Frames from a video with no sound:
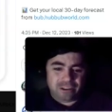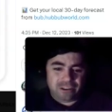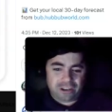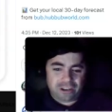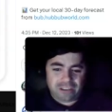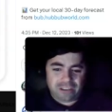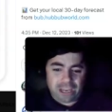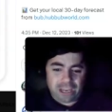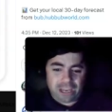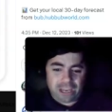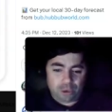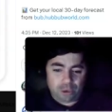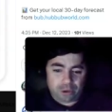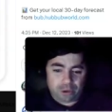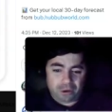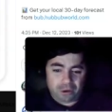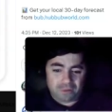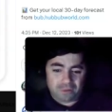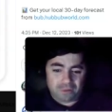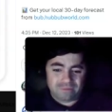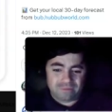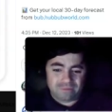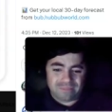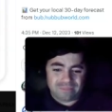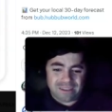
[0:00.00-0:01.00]
you can take a look here.
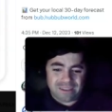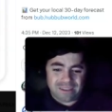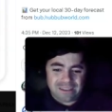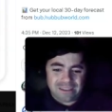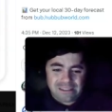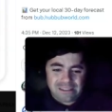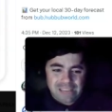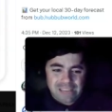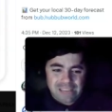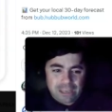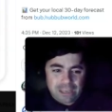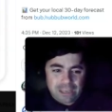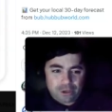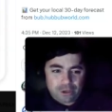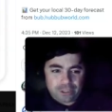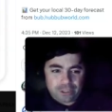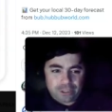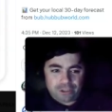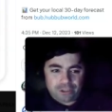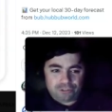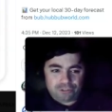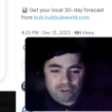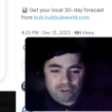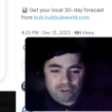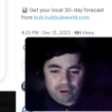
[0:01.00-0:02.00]
Take a look at
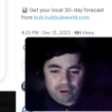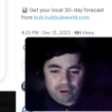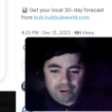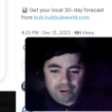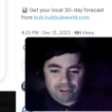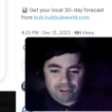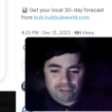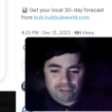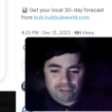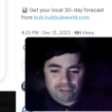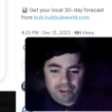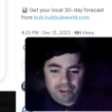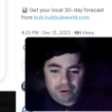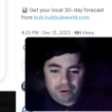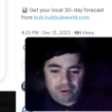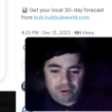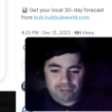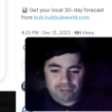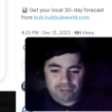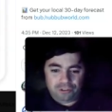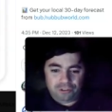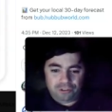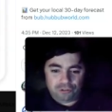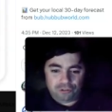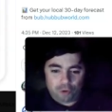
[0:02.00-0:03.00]
this chart. You can see here,
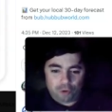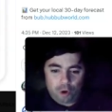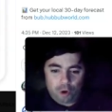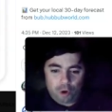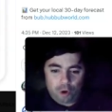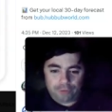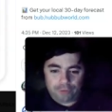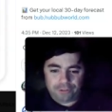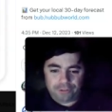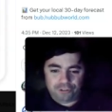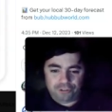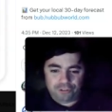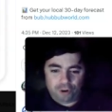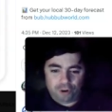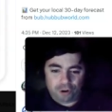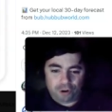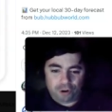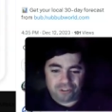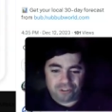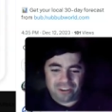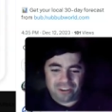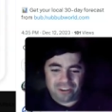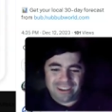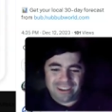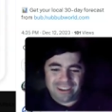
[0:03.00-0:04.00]
it's just off the
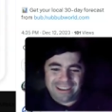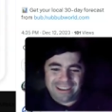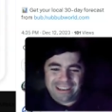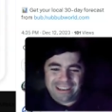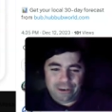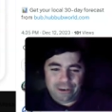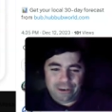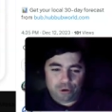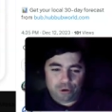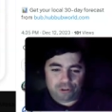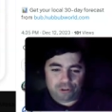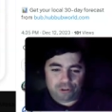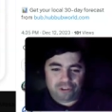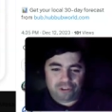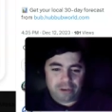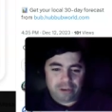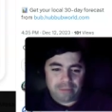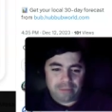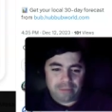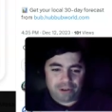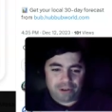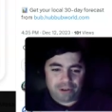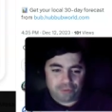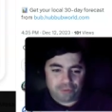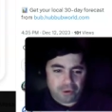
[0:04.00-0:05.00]
charts in New York City
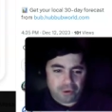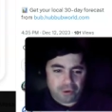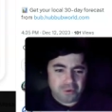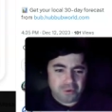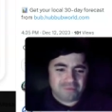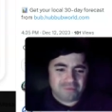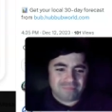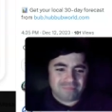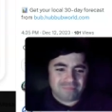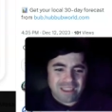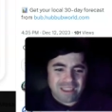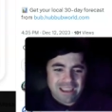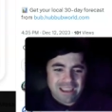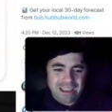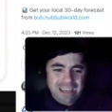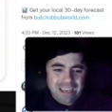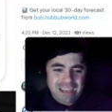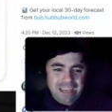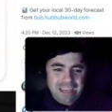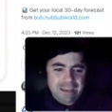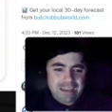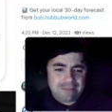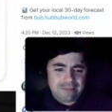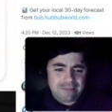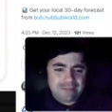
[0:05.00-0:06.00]
Metro.
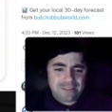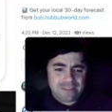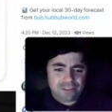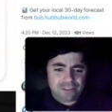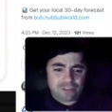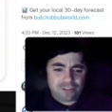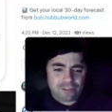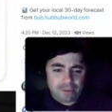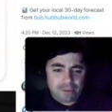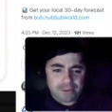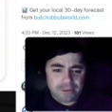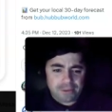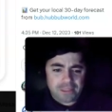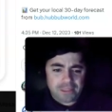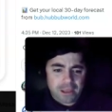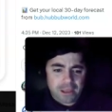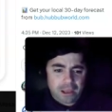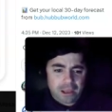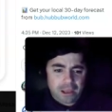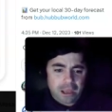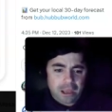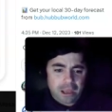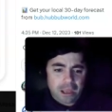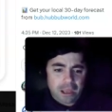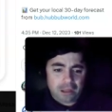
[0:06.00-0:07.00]
Even some of
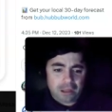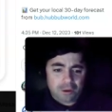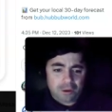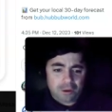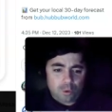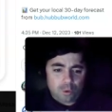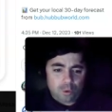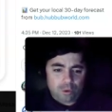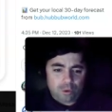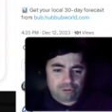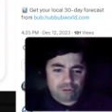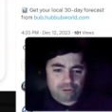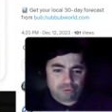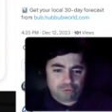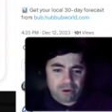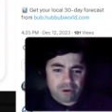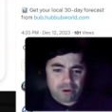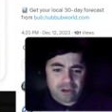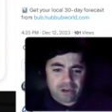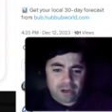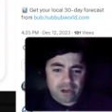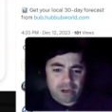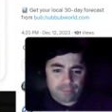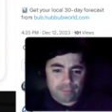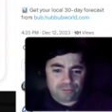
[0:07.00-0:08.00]
the western
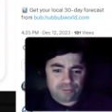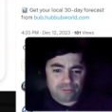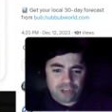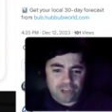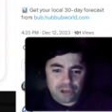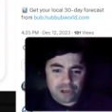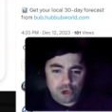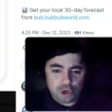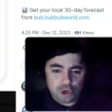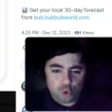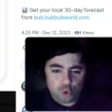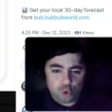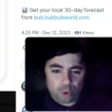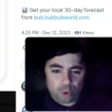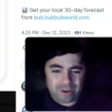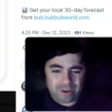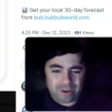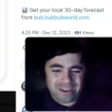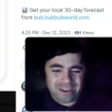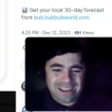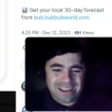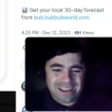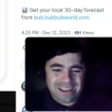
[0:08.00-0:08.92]
and upstate New York